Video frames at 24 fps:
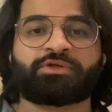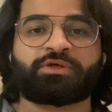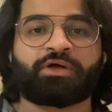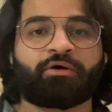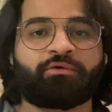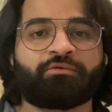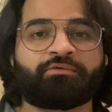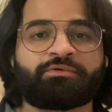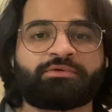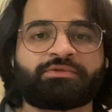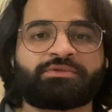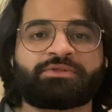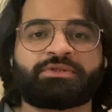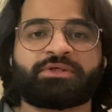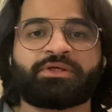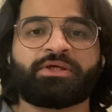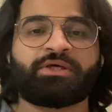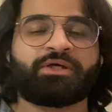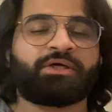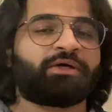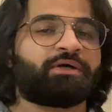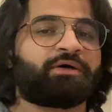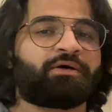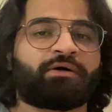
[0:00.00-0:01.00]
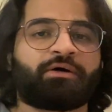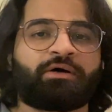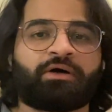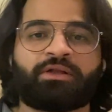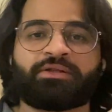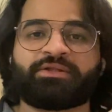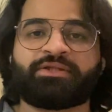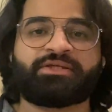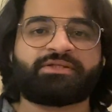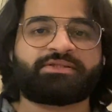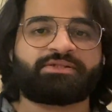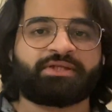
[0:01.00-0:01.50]
rounds,
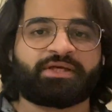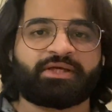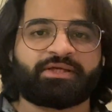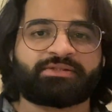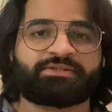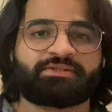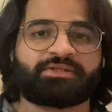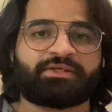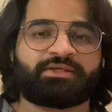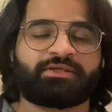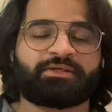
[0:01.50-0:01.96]
all these things.